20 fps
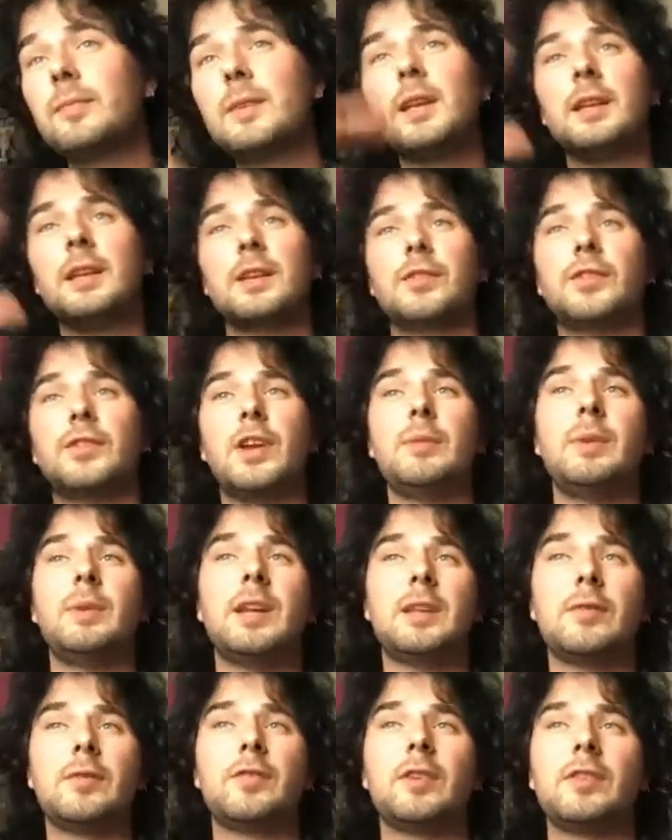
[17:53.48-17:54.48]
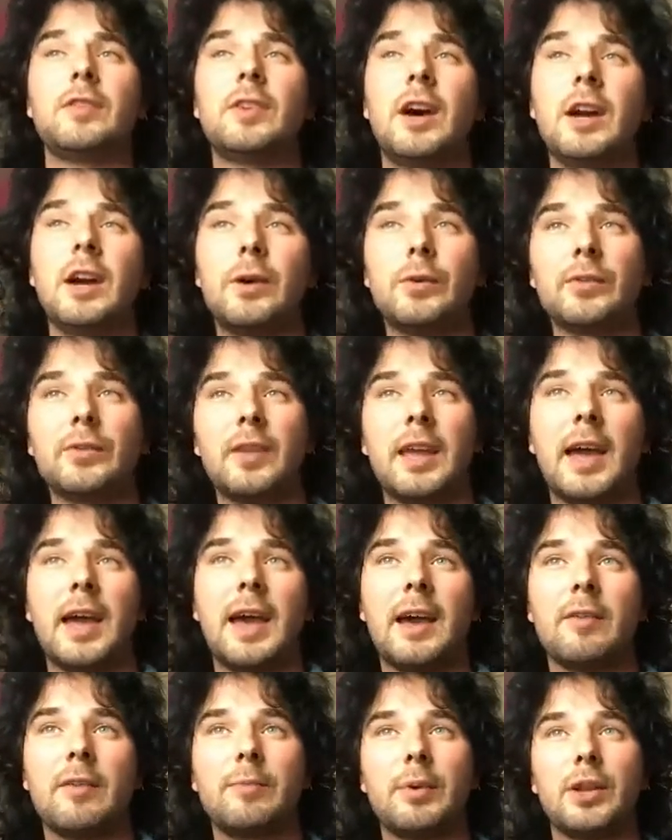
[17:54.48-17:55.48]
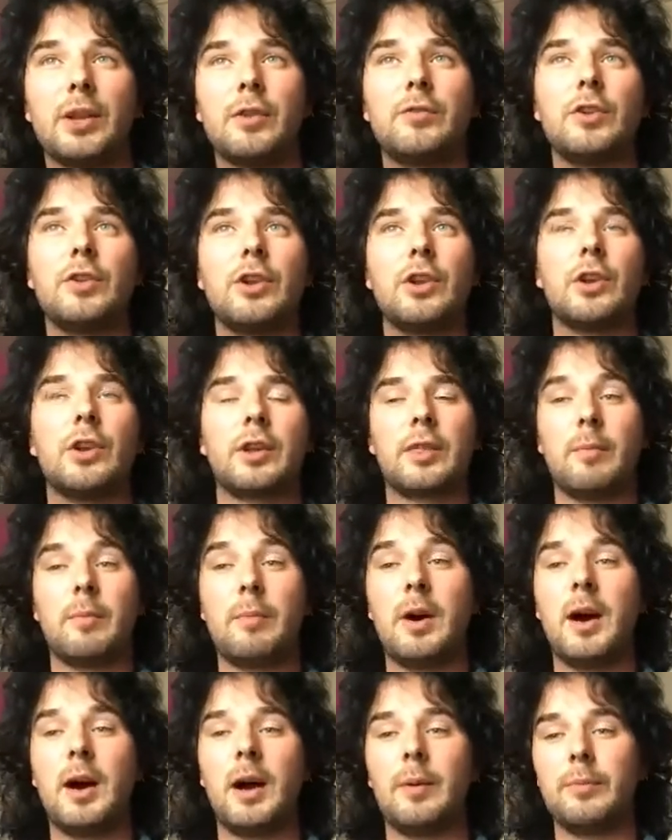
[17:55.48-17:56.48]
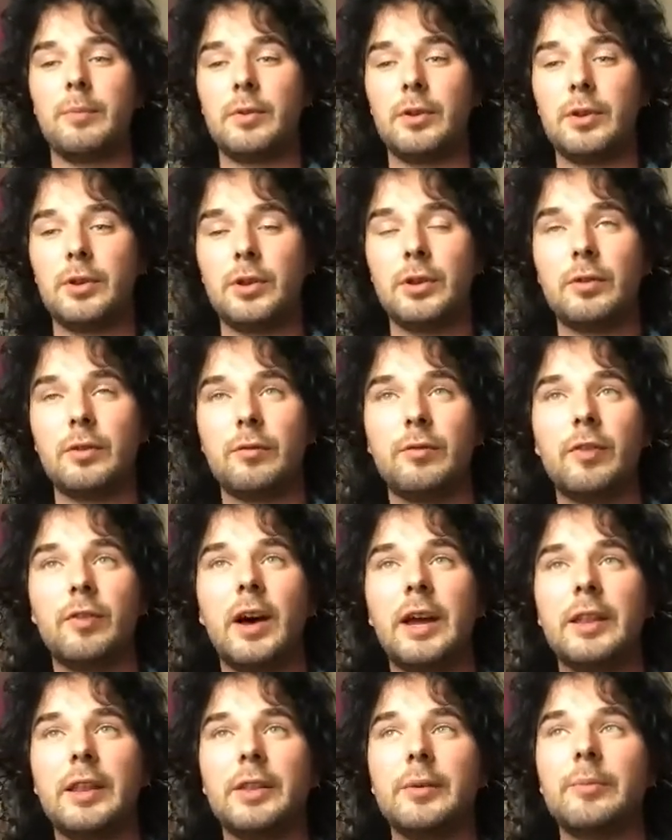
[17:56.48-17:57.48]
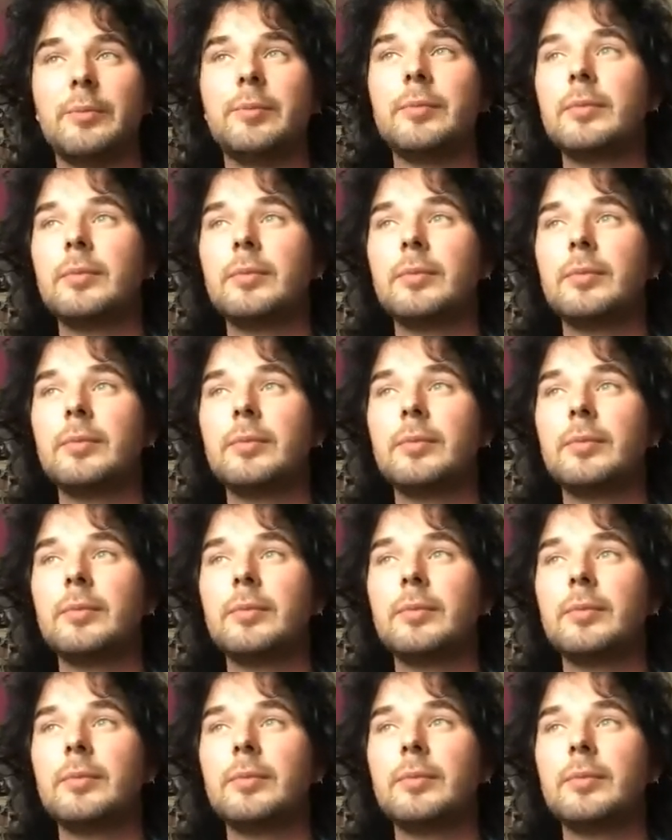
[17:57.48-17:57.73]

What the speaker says: There's so many different titles they have, but if you look them up, you can find them.